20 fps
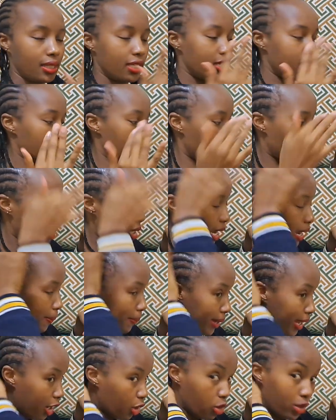This is what I
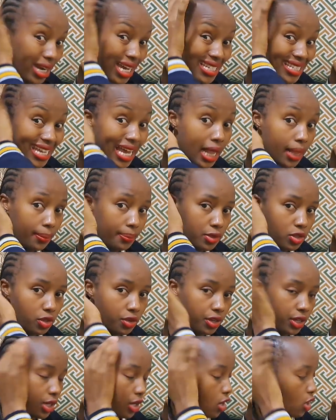apply on her scalp,
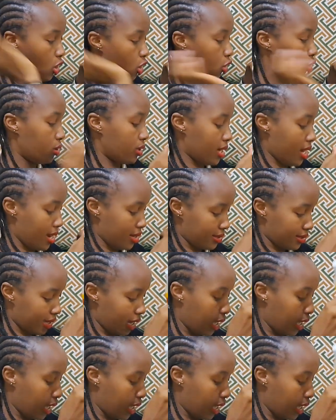on her